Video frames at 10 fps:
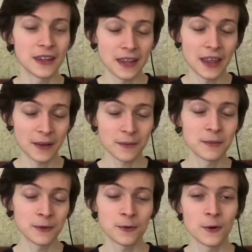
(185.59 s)
like,
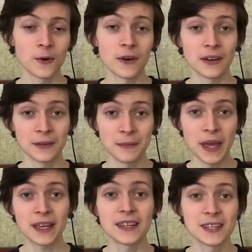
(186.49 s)
before
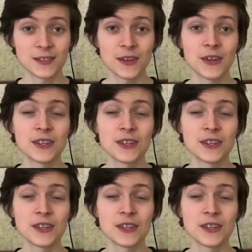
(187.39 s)
making this video,